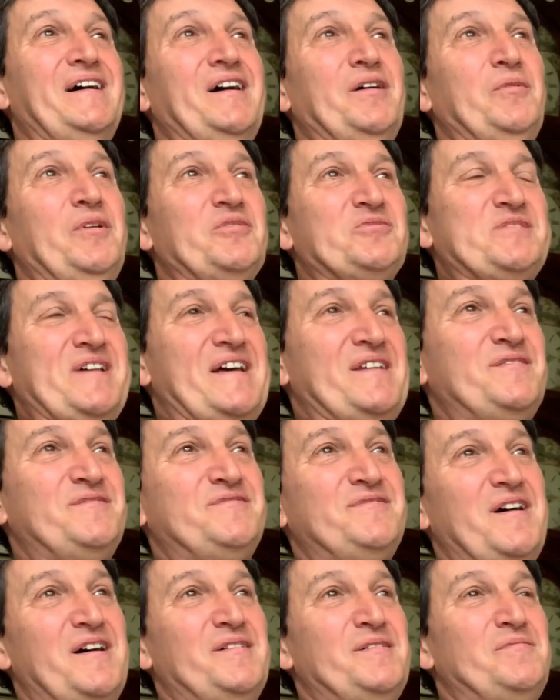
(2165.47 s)
We also had
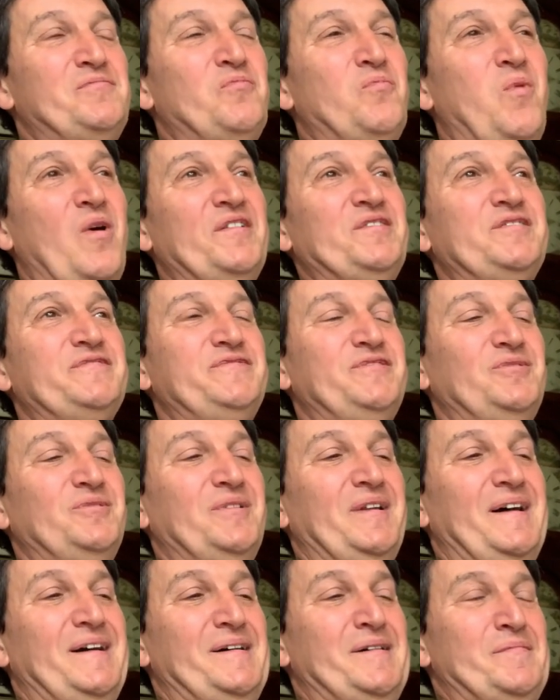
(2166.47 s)
a
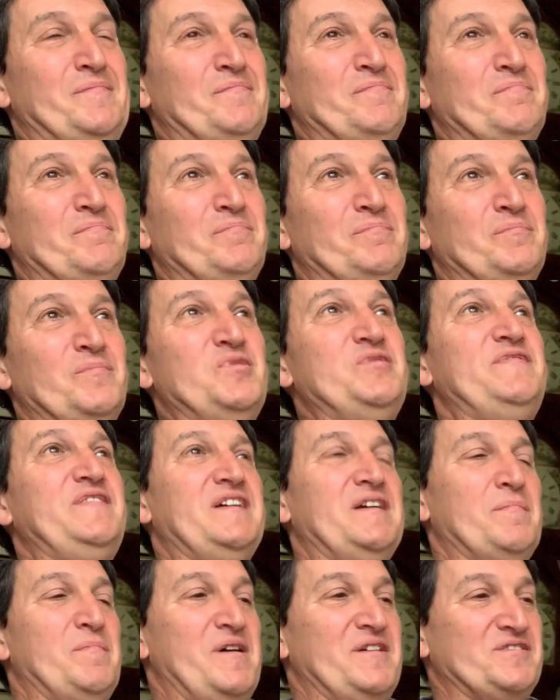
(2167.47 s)
wonderful movie
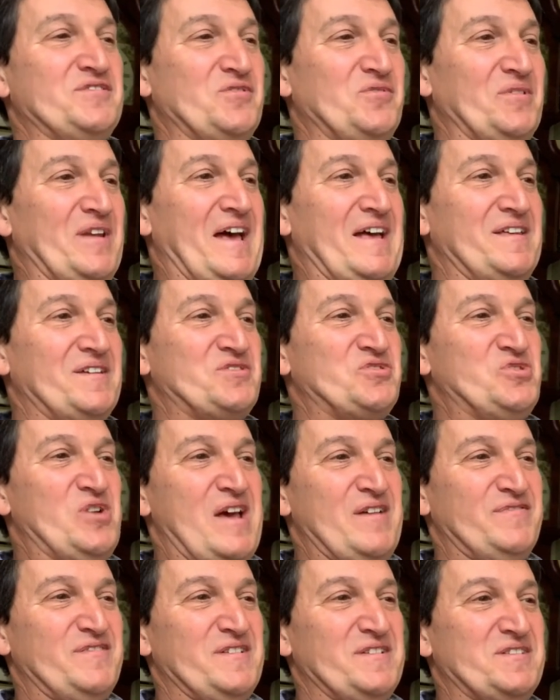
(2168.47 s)
composer called Alex
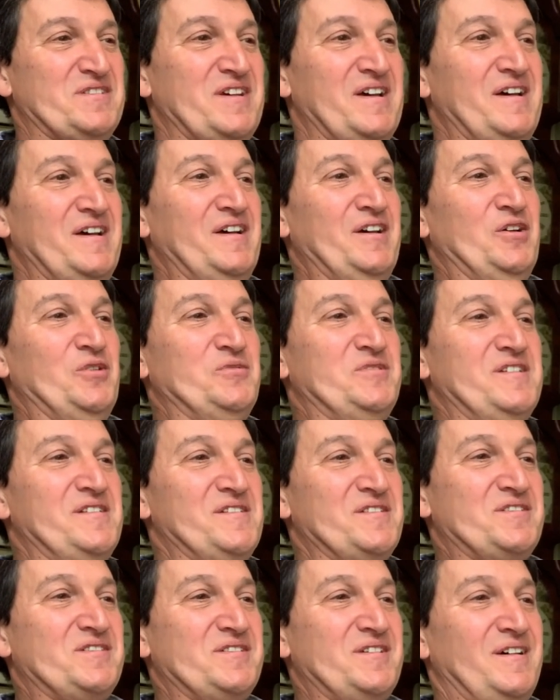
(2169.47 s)
Jeffers, who did
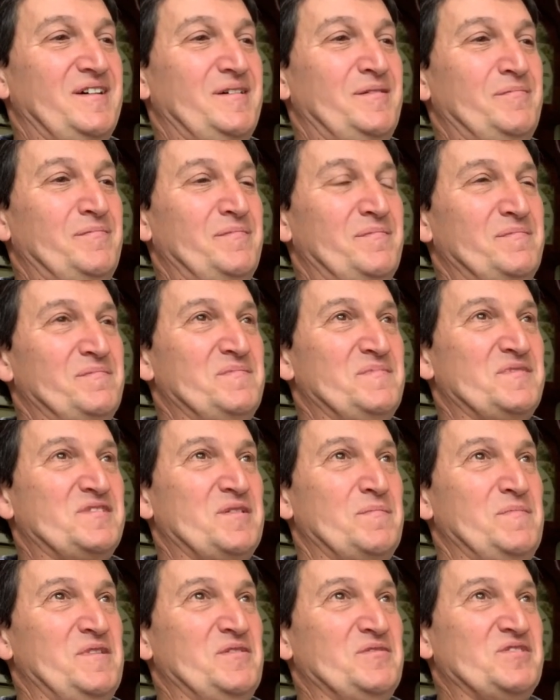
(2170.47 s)
us
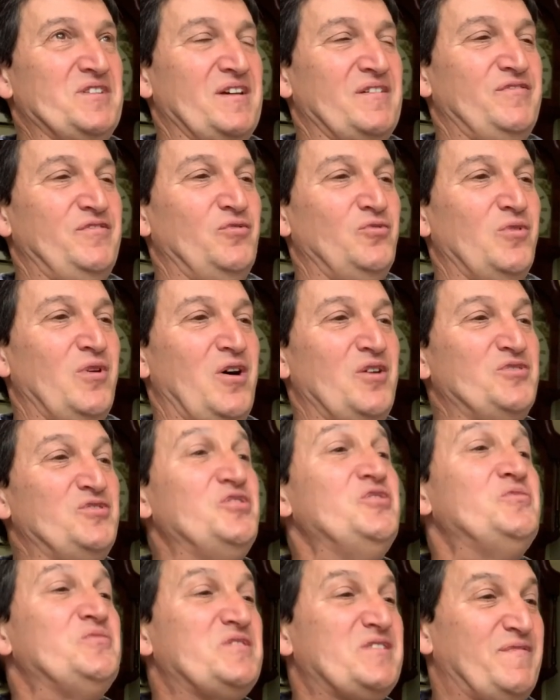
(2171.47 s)
some music for our
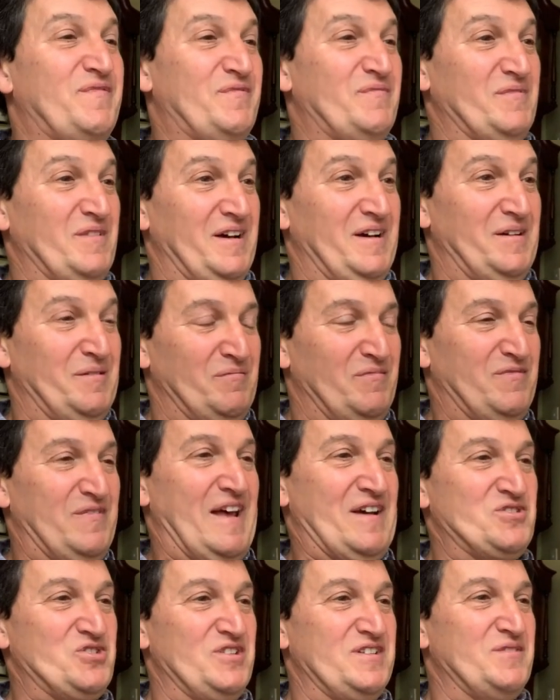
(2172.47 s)
news
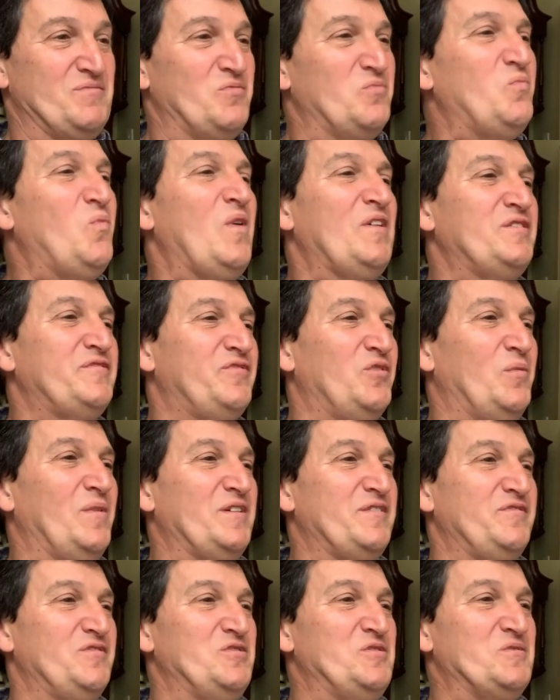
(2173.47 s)
flashes. A wonderful,
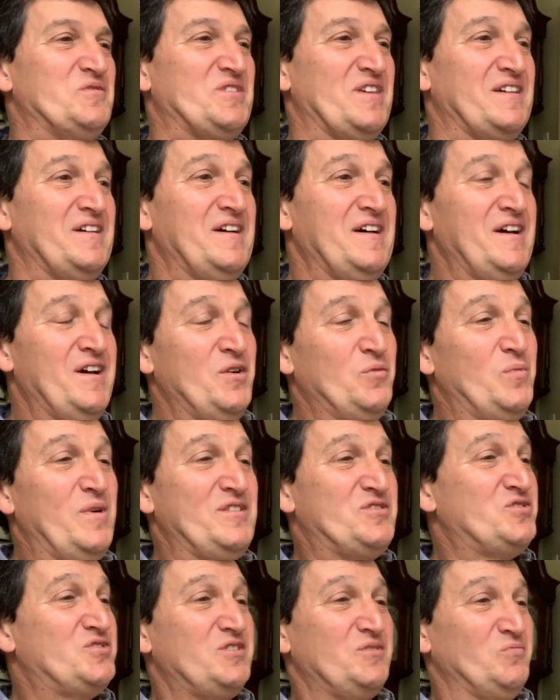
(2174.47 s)
wonderful news thing,
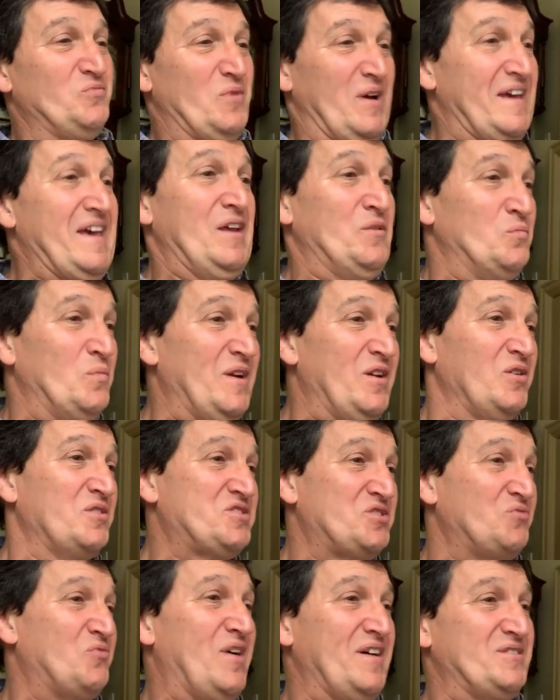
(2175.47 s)
which, again, we
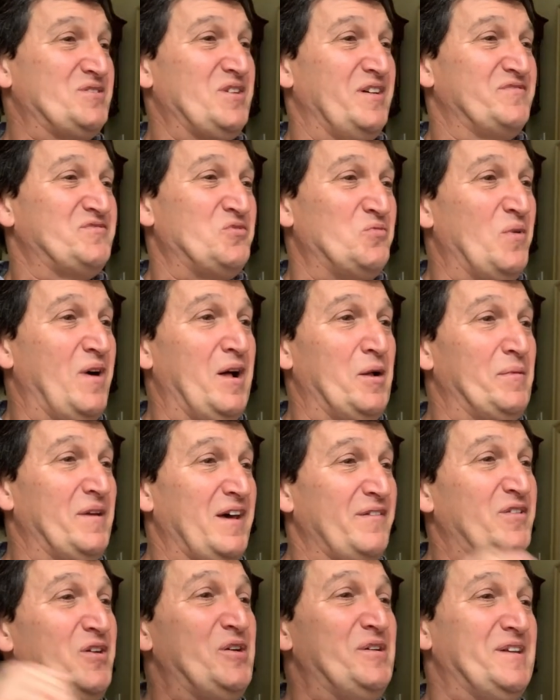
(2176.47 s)
lost the rights after a while, but
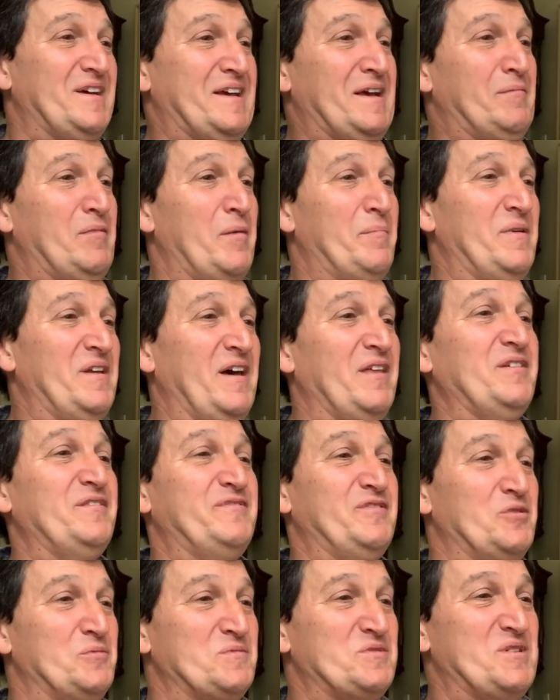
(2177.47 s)
I've heard it come up in other
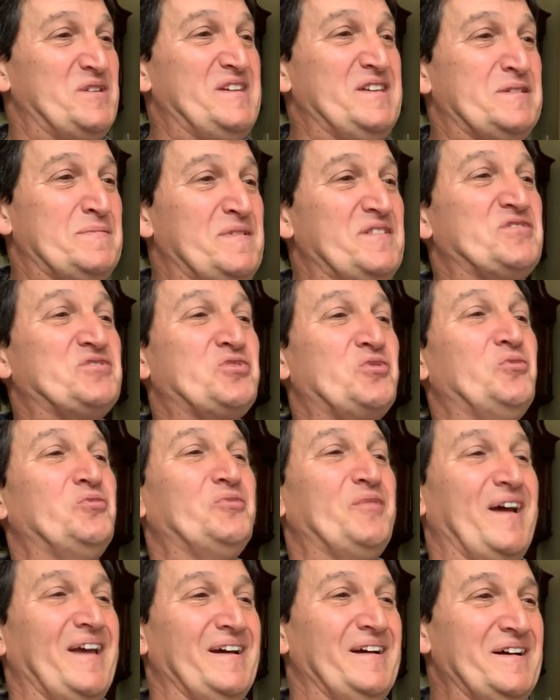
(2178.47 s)
films that he's been
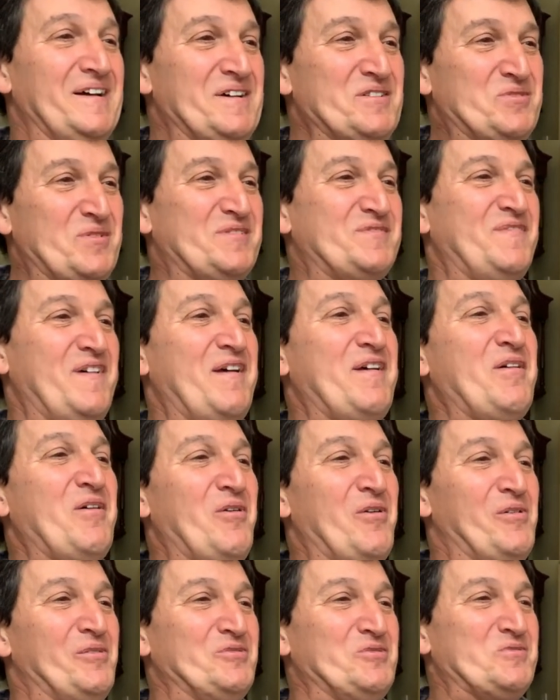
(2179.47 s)
scoring. So it's very
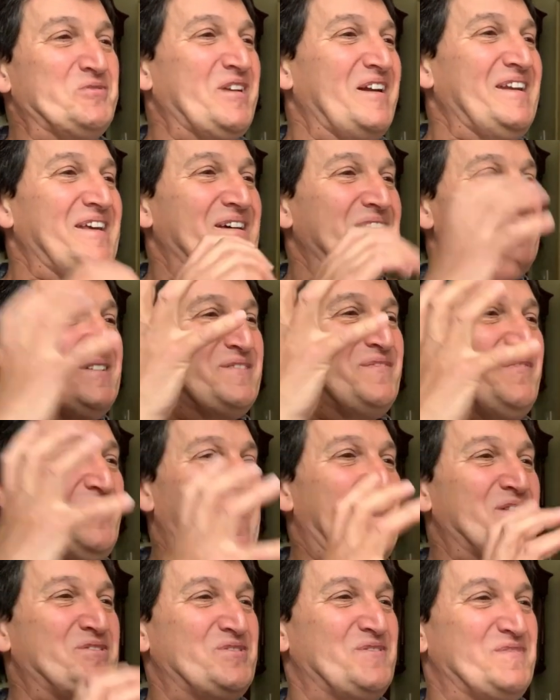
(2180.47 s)
odd. You suddenly hear this
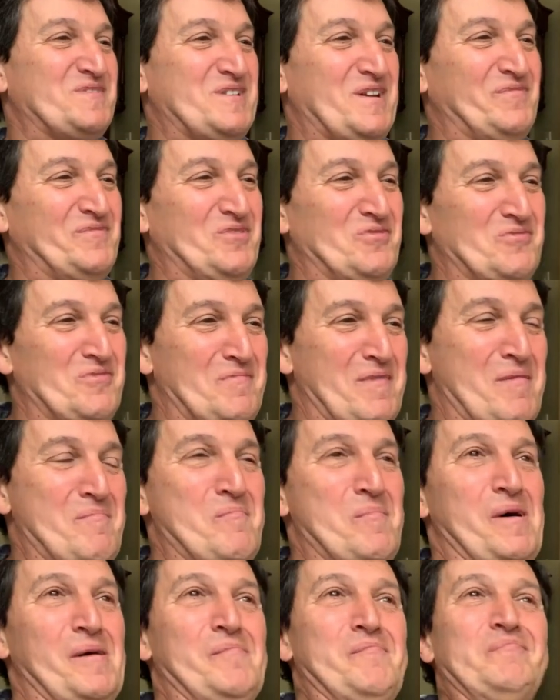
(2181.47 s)
flash of stuff you
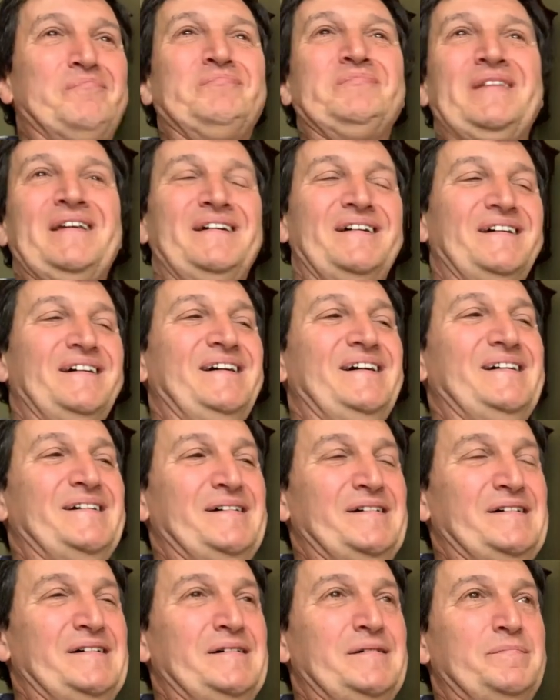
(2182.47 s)
remember.
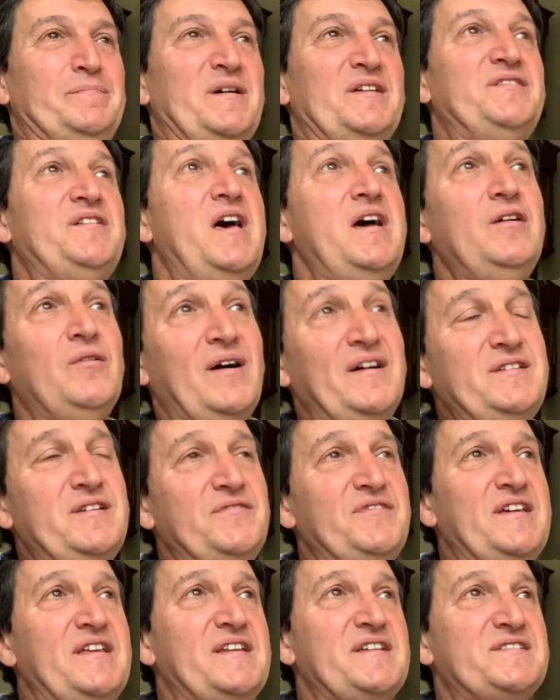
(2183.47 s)
But no, I
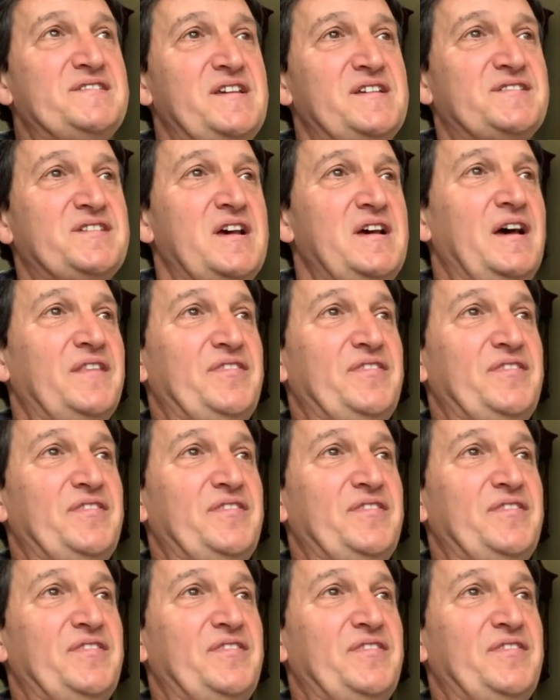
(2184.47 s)
don't think it exists.